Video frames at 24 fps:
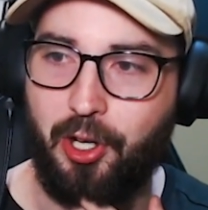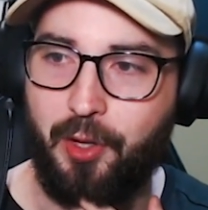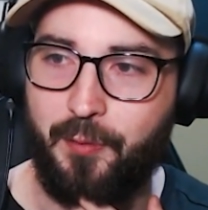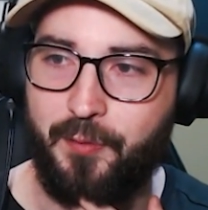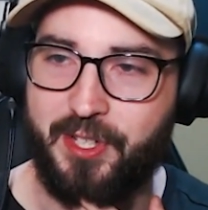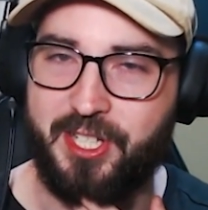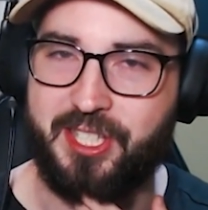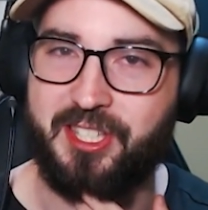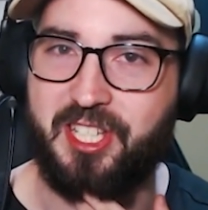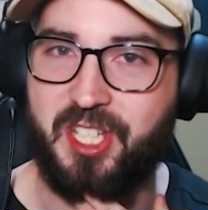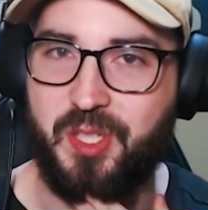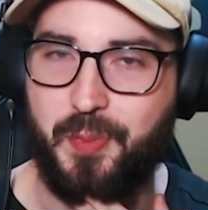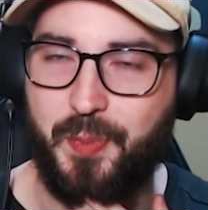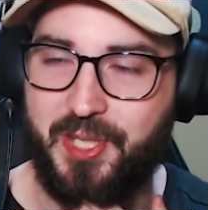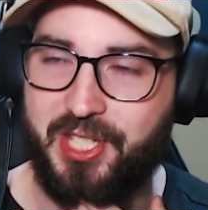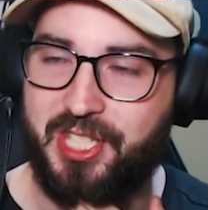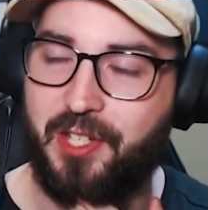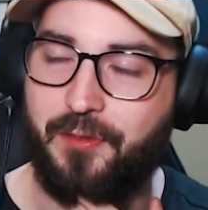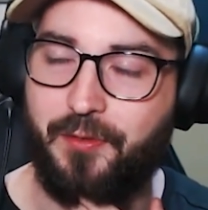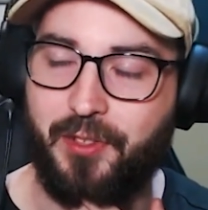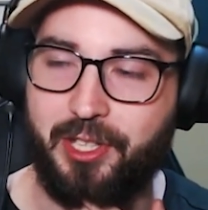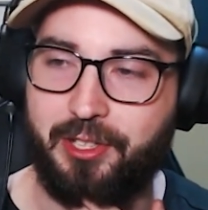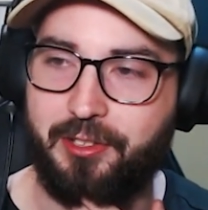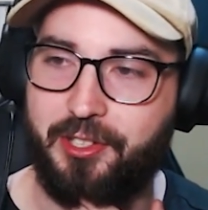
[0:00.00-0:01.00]
Obviously,
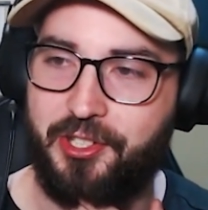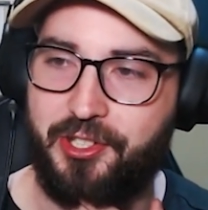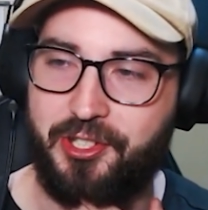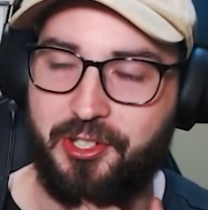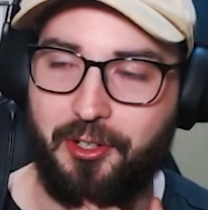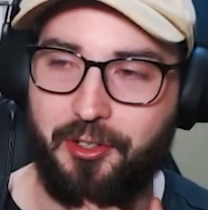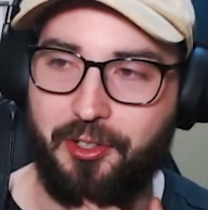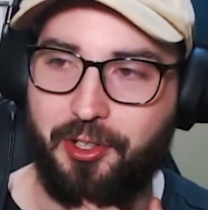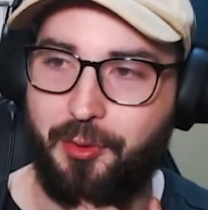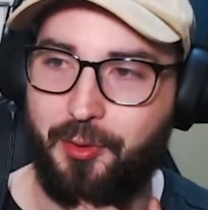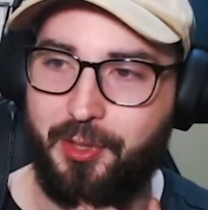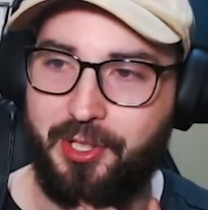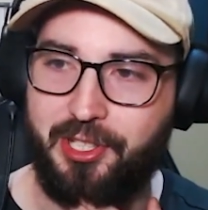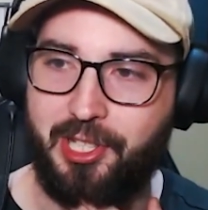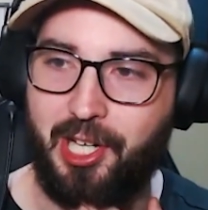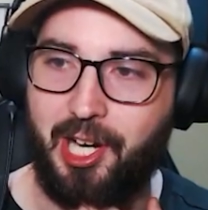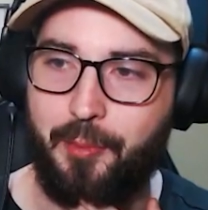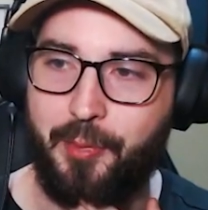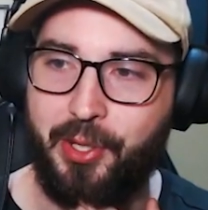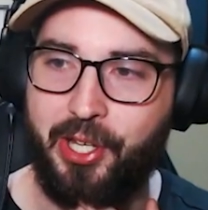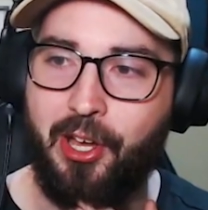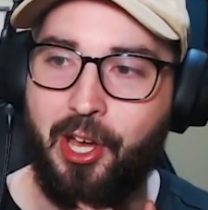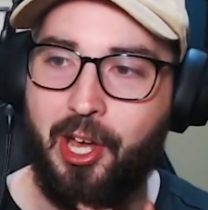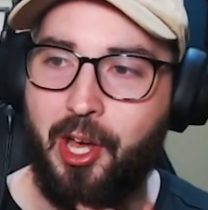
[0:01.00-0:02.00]
specifically Shoto and
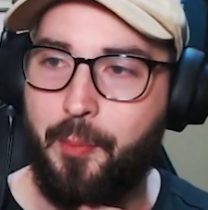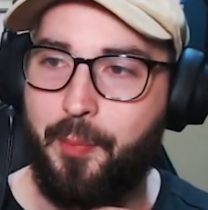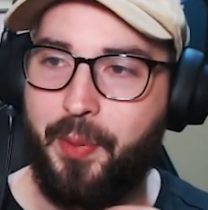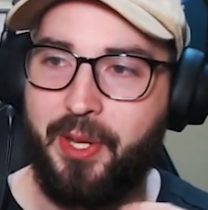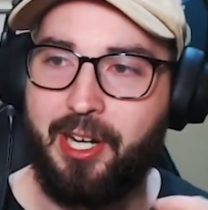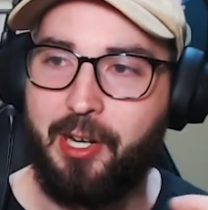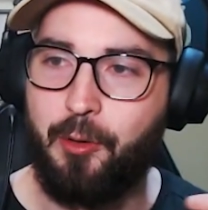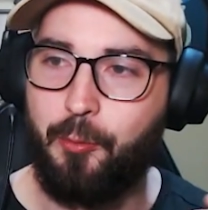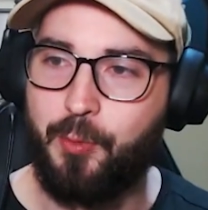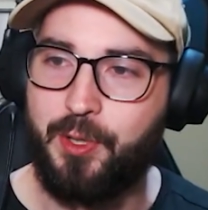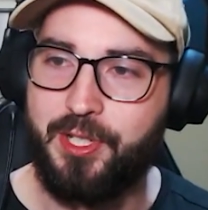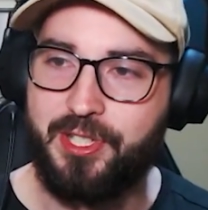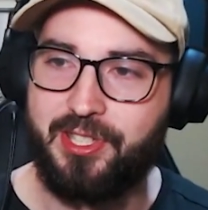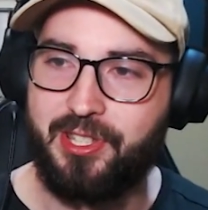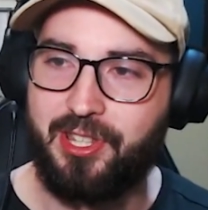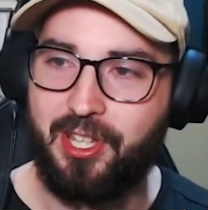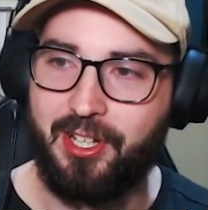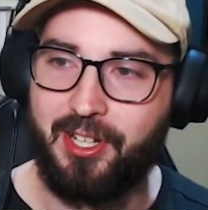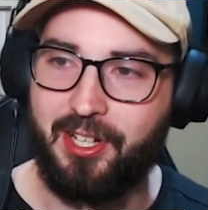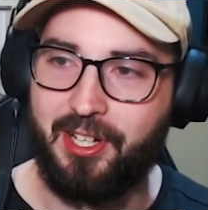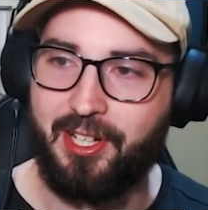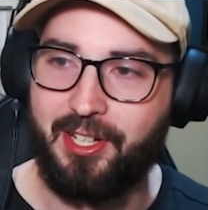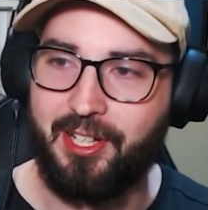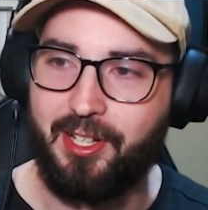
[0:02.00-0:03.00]
DABI, but it was
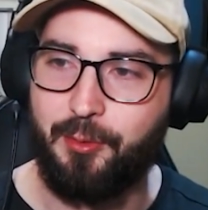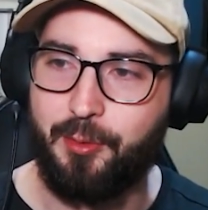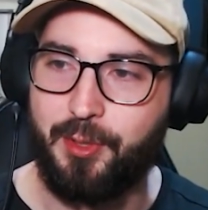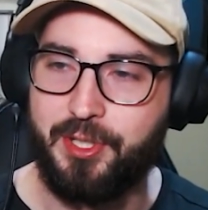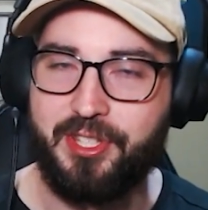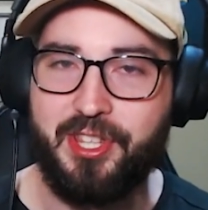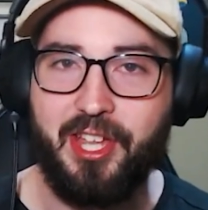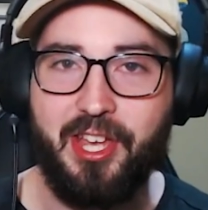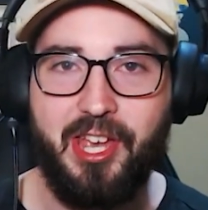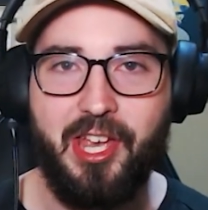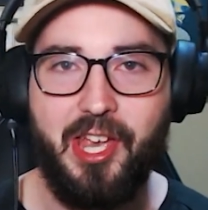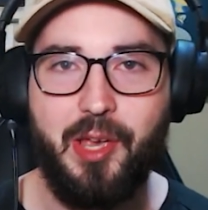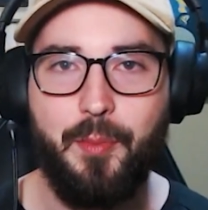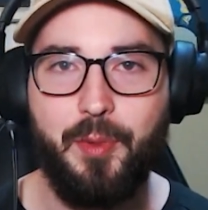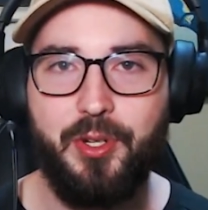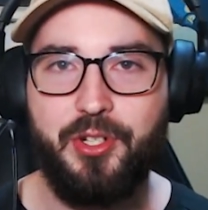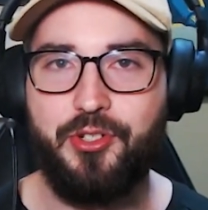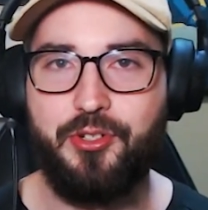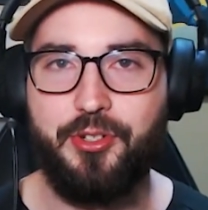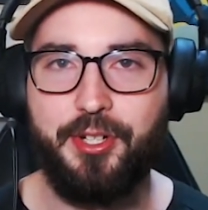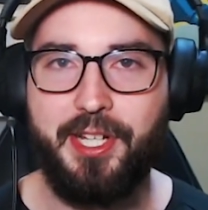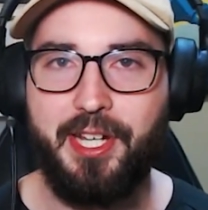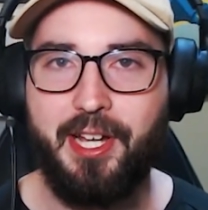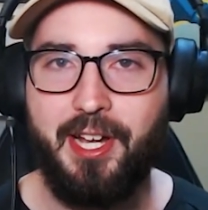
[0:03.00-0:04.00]
the
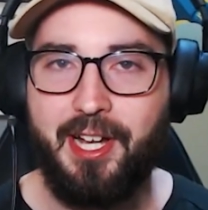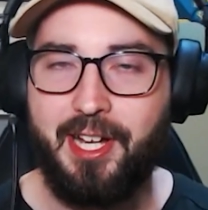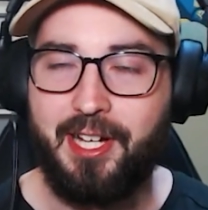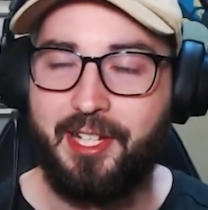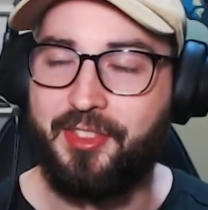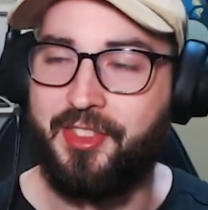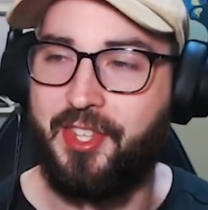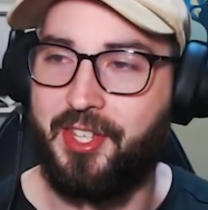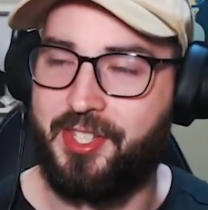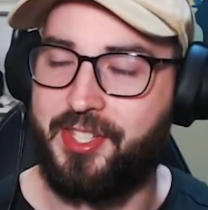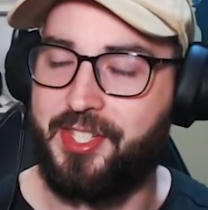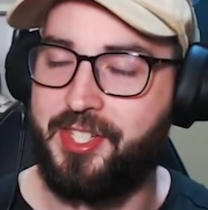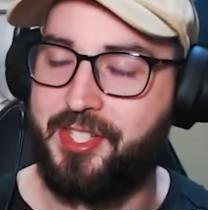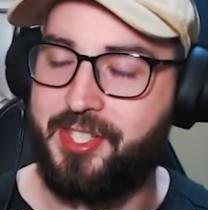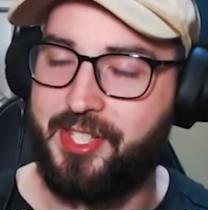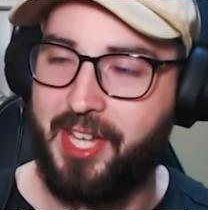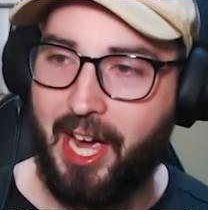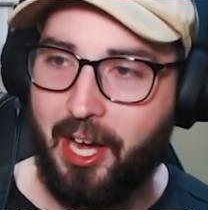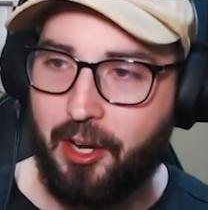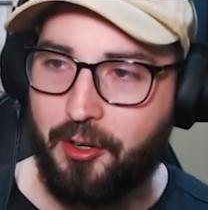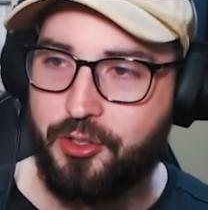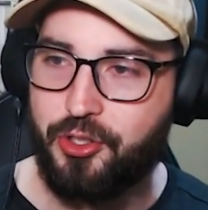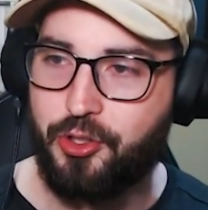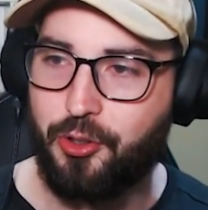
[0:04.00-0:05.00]
imagery, the
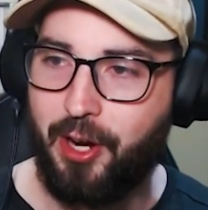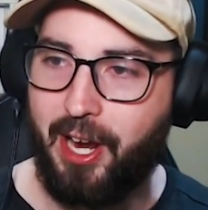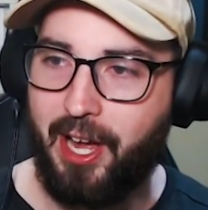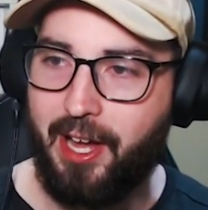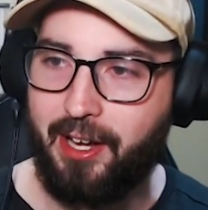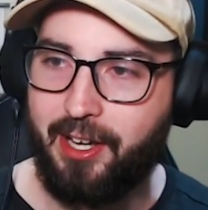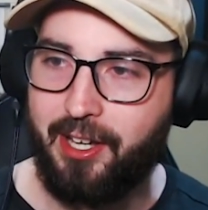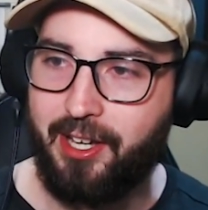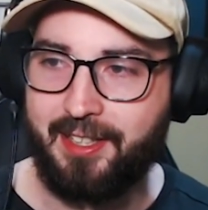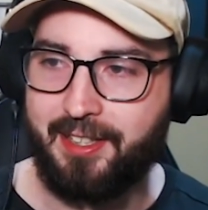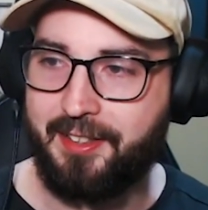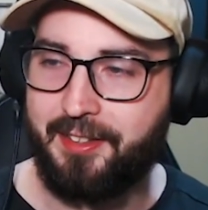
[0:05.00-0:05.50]
soundtrack.